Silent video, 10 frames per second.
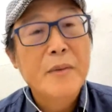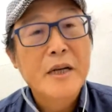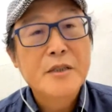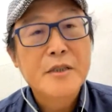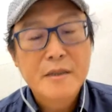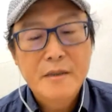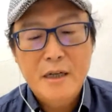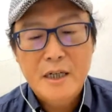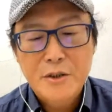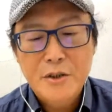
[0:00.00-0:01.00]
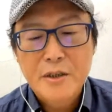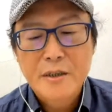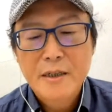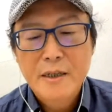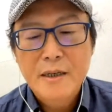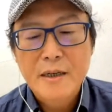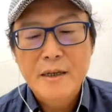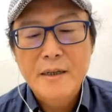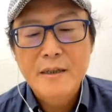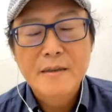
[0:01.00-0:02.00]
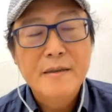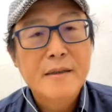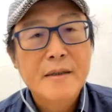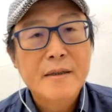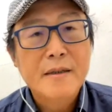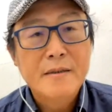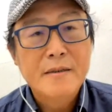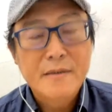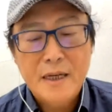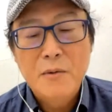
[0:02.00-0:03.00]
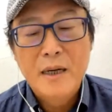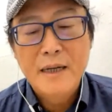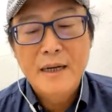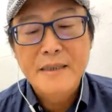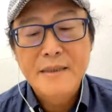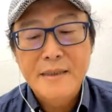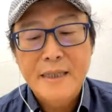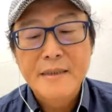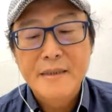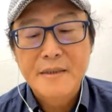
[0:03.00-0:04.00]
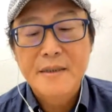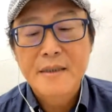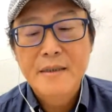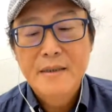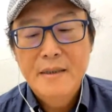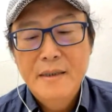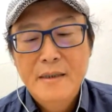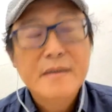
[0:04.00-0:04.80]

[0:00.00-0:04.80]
information, culture, and Taiwan identity.